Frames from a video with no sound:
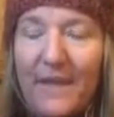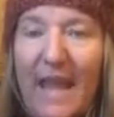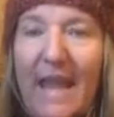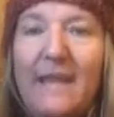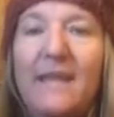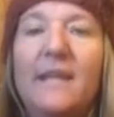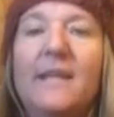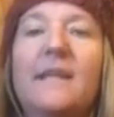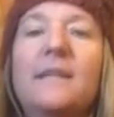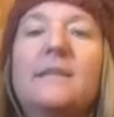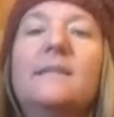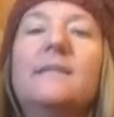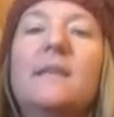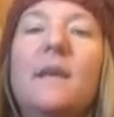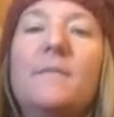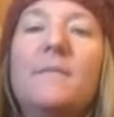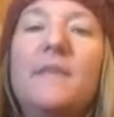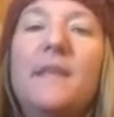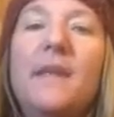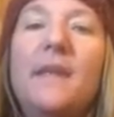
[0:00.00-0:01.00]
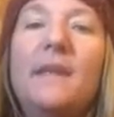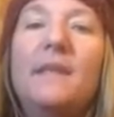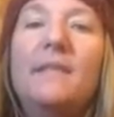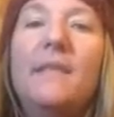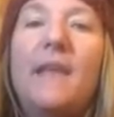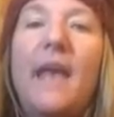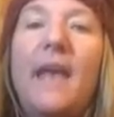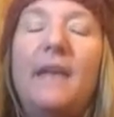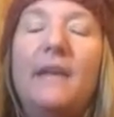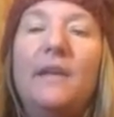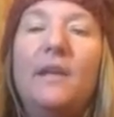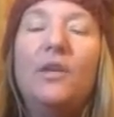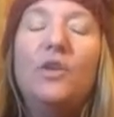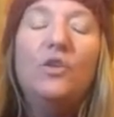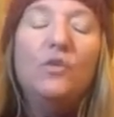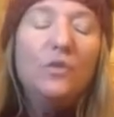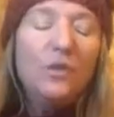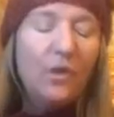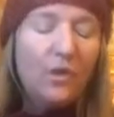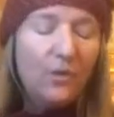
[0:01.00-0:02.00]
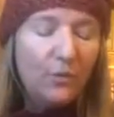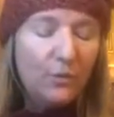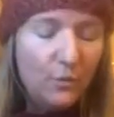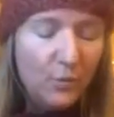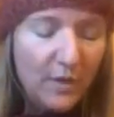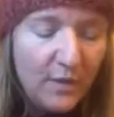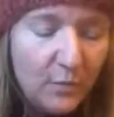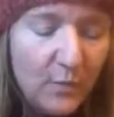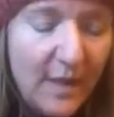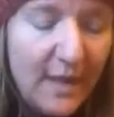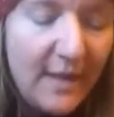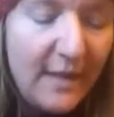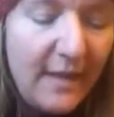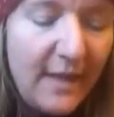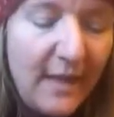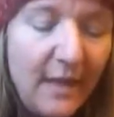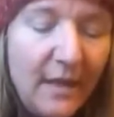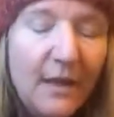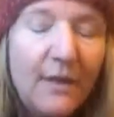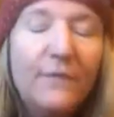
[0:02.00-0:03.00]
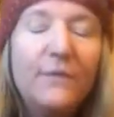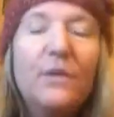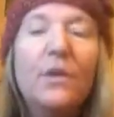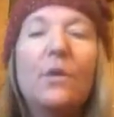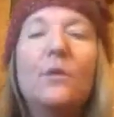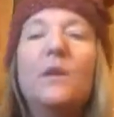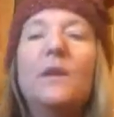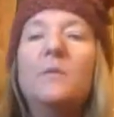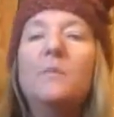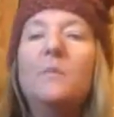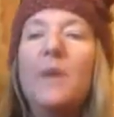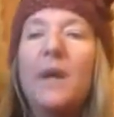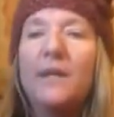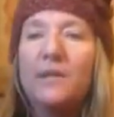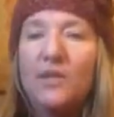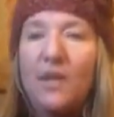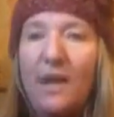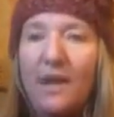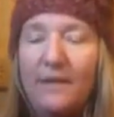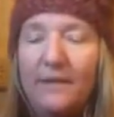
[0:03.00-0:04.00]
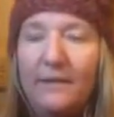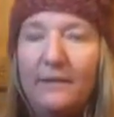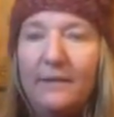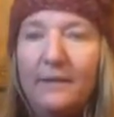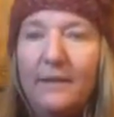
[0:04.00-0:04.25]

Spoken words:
And it is something that, when we think of Yogi Bhajan